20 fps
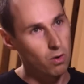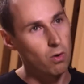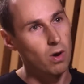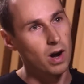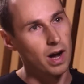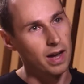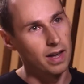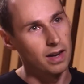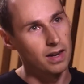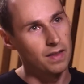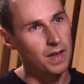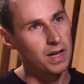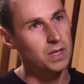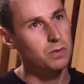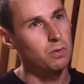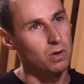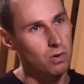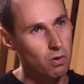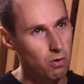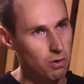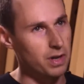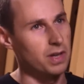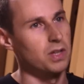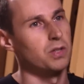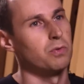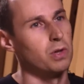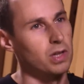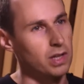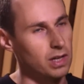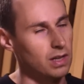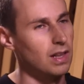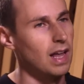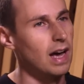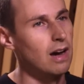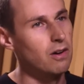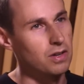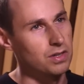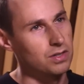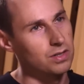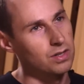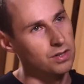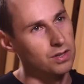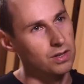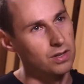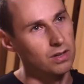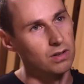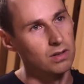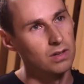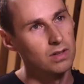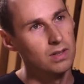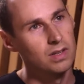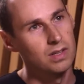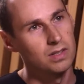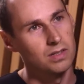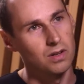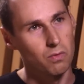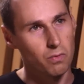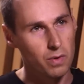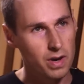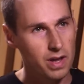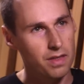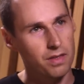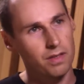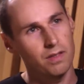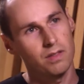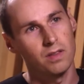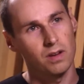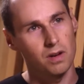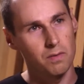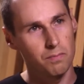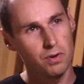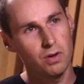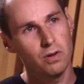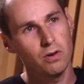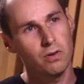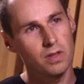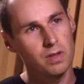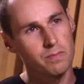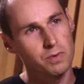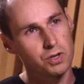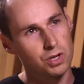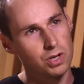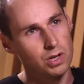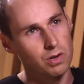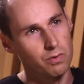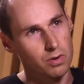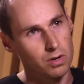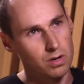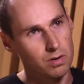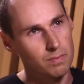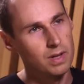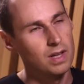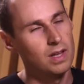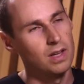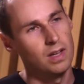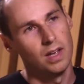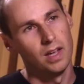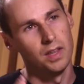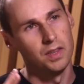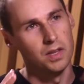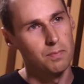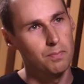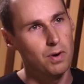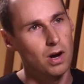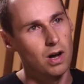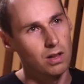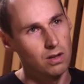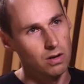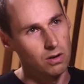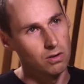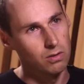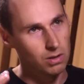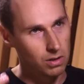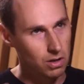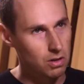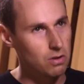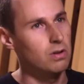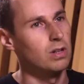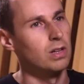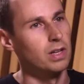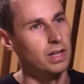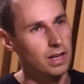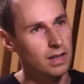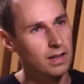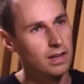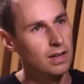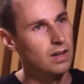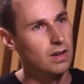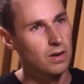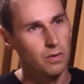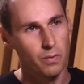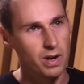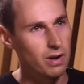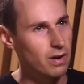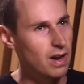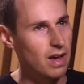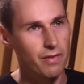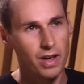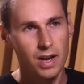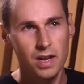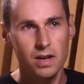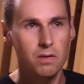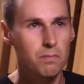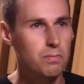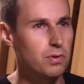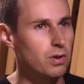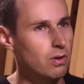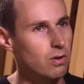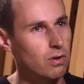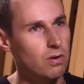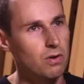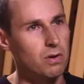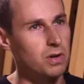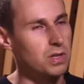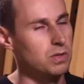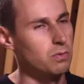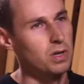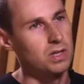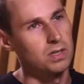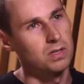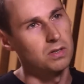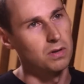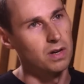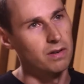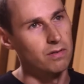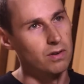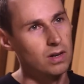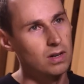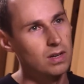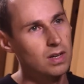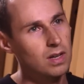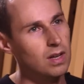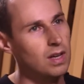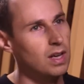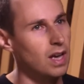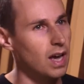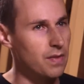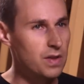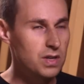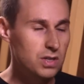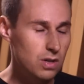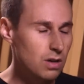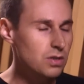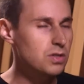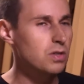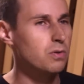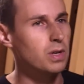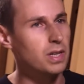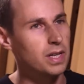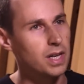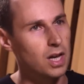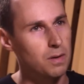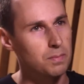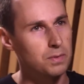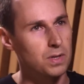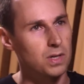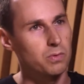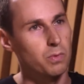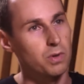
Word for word: quiet, and that's what Corning has really allowed us to do. So with the computer in the machine room and the Apollo locally, we don't have any computer noise whatsoever. And this also really helps us